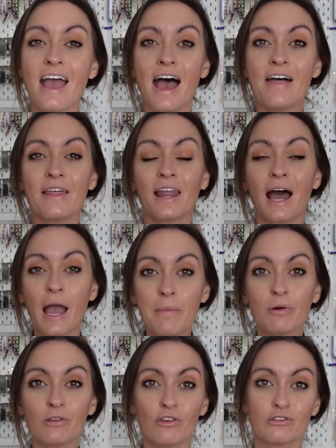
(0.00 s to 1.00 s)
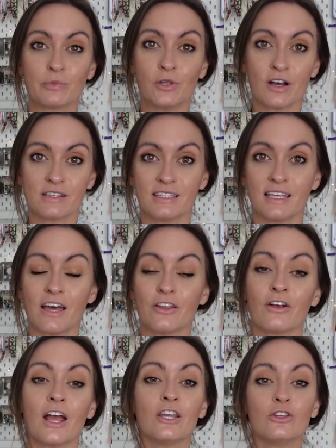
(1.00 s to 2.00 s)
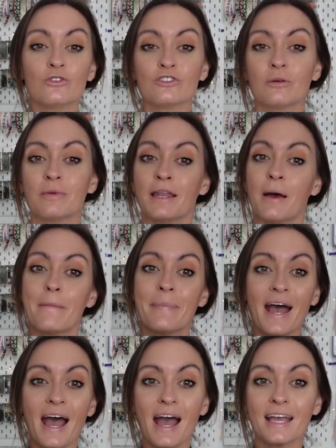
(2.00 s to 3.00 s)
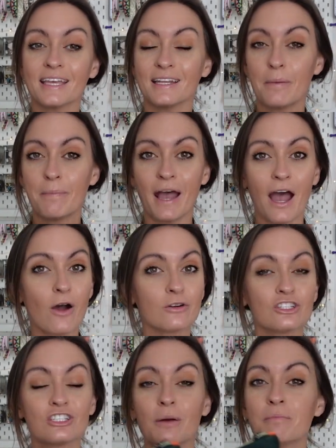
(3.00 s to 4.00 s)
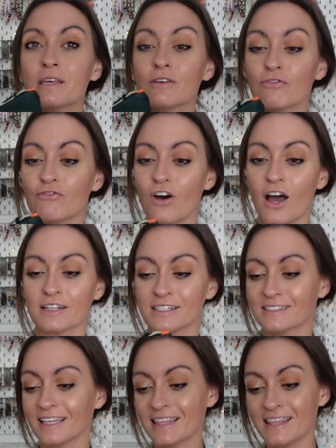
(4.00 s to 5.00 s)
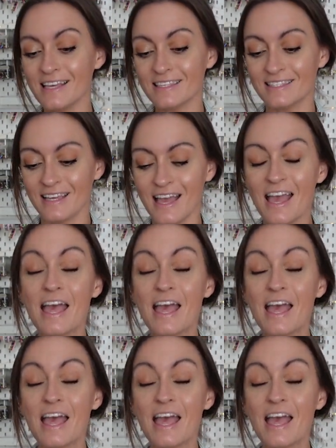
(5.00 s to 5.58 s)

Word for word: and then I put those blocks together and use them in a bag, in a pouch, something fun, because like this